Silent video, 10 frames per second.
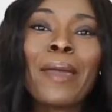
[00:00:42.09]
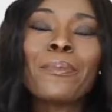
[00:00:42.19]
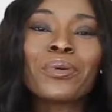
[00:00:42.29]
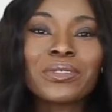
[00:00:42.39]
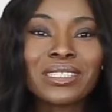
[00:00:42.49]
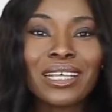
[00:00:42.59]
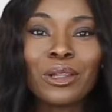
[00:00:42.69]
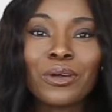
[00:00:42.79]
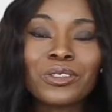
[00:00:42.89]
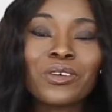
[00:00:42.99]
I post a
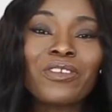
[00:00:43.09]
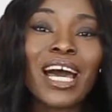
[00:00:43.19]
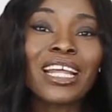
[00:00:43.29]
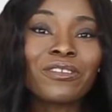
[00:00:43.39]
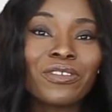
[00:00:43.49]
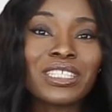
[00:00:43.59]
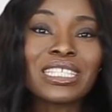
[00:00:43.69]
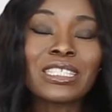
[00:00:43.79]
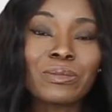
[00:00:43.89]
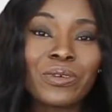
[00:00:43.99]
lot of outfit
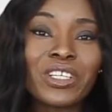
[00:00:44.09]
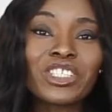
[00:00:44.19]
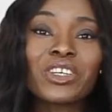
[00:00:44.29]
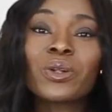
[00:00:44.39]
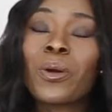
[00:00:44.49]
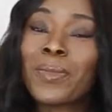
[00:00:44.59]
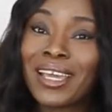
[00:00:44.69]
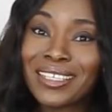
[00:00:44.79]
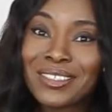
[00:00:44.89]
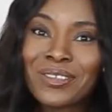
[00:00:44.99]
inspiration on my
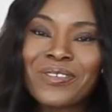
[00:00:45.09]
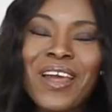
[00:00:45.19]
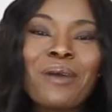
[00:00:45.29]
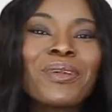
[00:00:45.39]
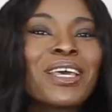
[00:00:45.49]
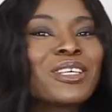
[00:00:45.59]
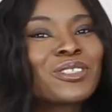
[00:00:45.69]
Instagram.